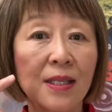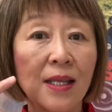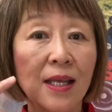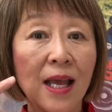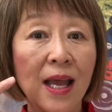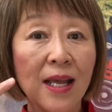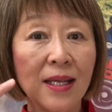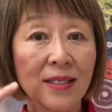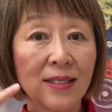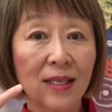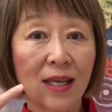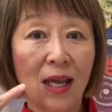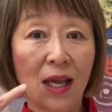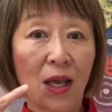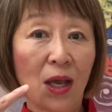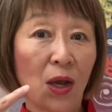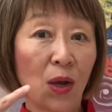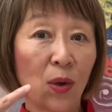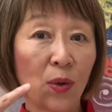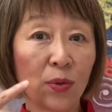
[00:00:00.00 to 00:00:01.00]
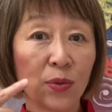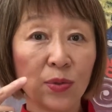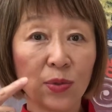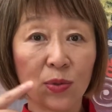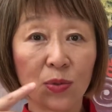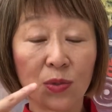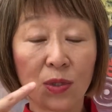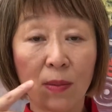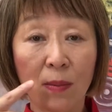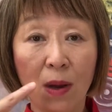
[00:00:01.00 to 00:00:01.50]
Exhale through
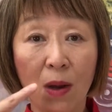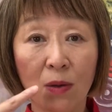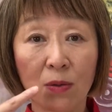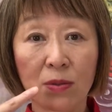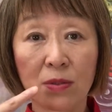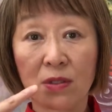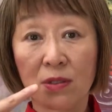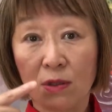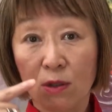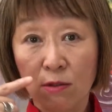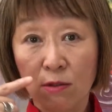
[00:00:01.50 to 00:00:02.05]
the mouth.